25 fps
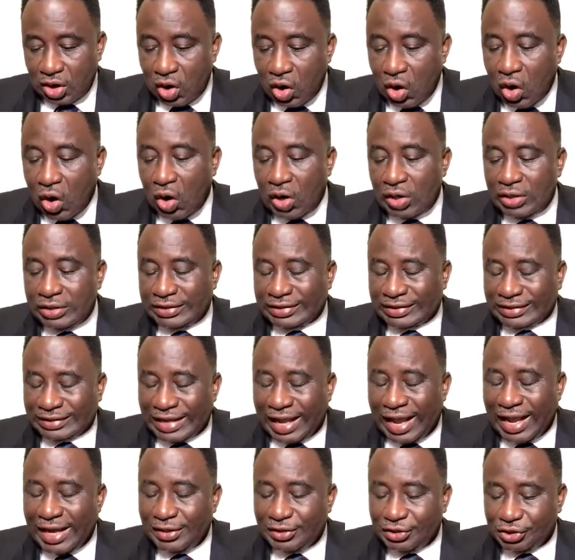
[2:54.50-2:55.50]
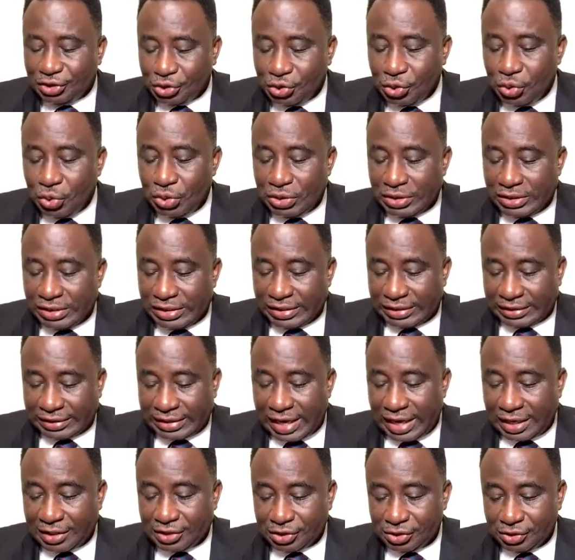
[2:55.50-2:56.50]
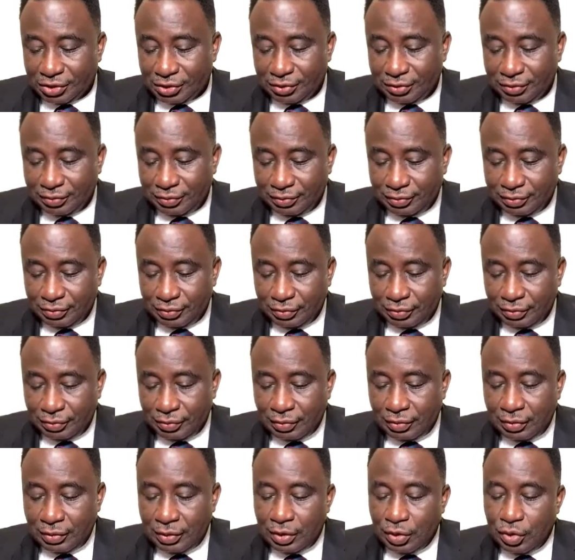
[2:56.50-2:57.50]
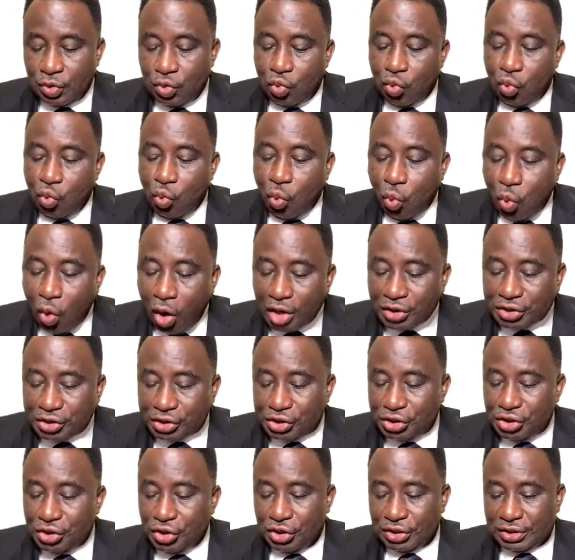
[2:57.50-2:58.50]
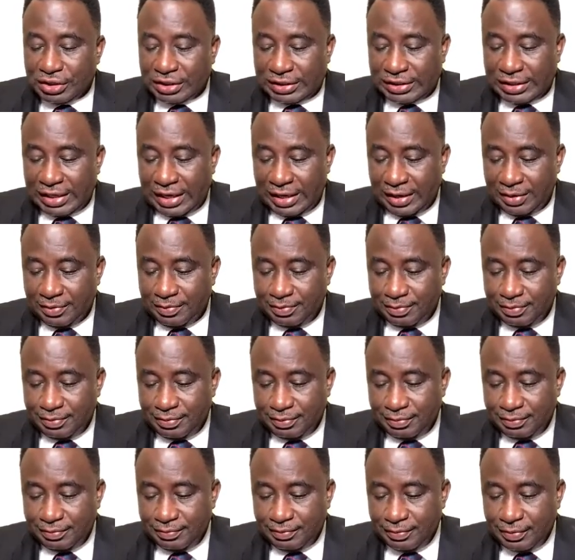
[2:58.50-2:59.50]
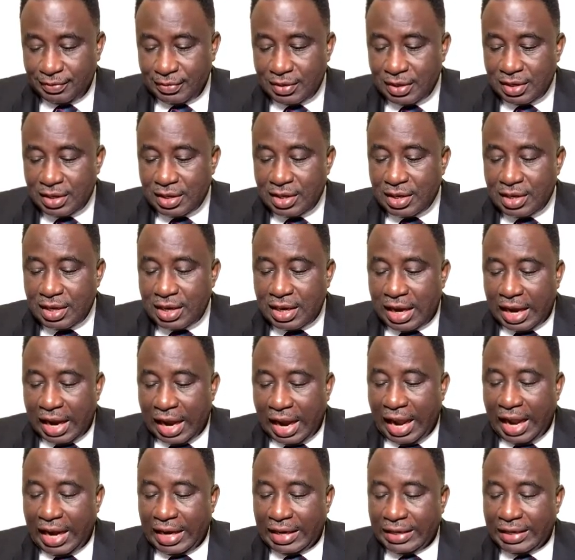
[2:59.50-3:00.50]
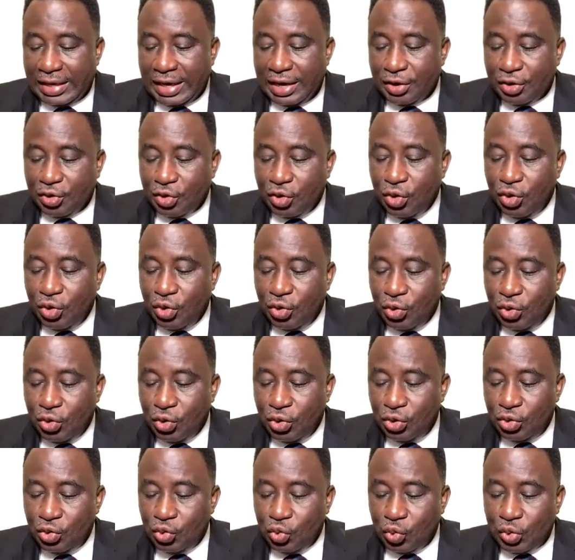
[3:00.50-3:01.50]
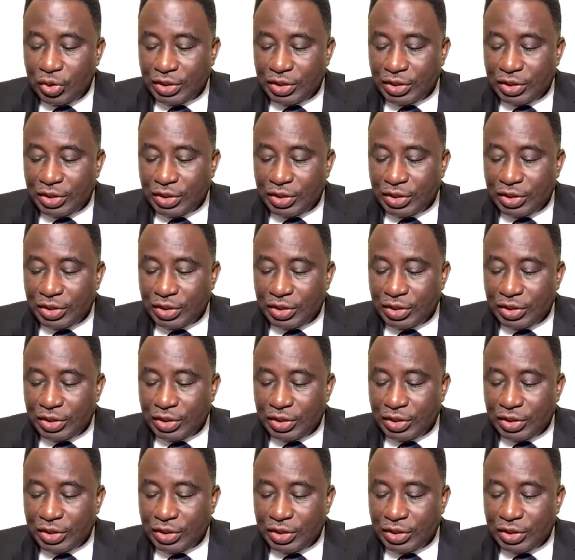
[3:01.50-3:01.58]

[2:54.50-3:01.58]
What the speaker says: All side show distraction. Watch your step, and the road